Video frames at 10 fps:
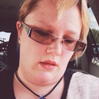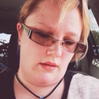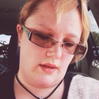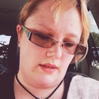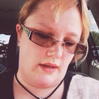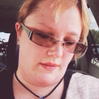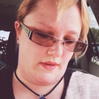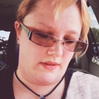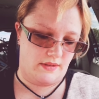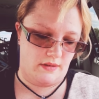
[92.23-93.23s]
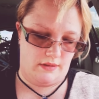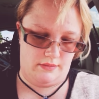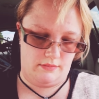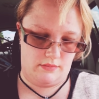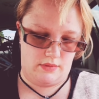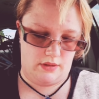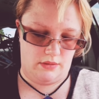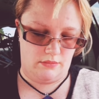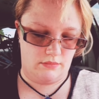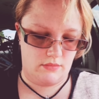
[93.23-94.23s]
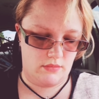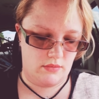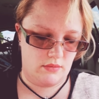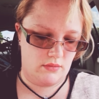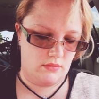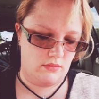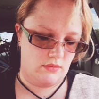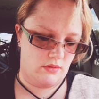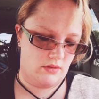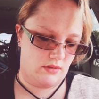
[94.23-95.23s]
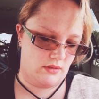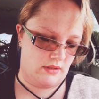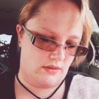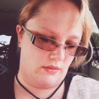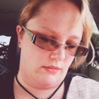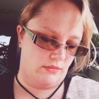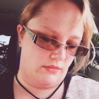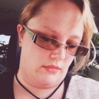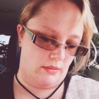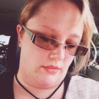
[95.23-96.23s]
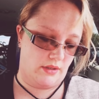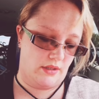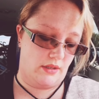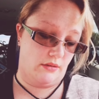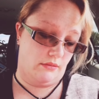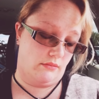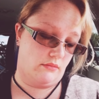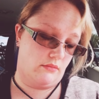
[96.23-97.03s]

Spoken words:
get a lot of things done, you know. 'Cause that's what I'm looking to do.